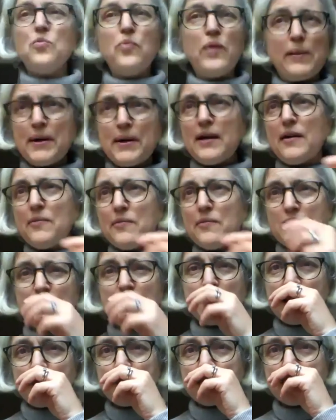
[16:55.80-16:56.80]
whip up
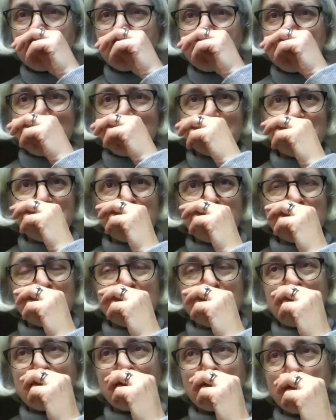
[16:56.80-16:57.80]
between now and the
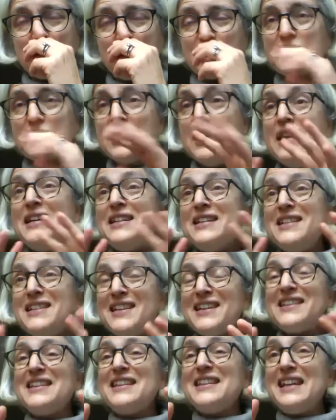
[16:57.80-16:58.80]
19th of March,
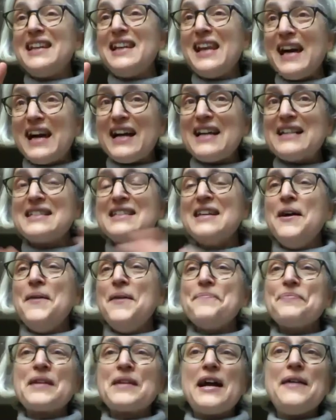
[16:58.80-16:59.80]
nonetheless,
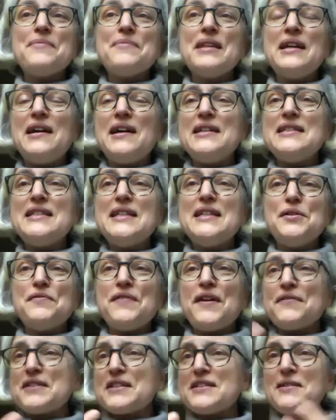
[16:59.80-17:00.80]
the idea of
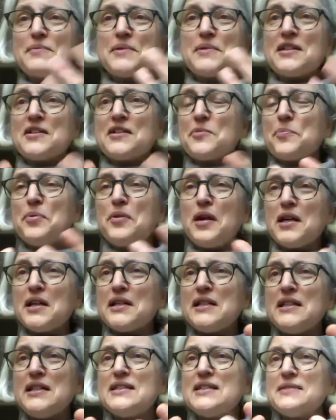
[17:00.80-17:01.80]
having some kind of
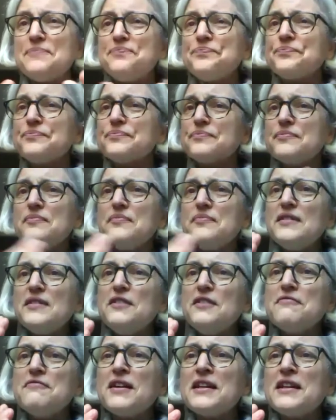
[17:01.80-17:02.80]
prize
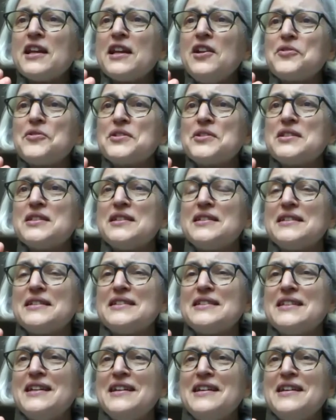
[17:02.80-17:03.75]
running alongside,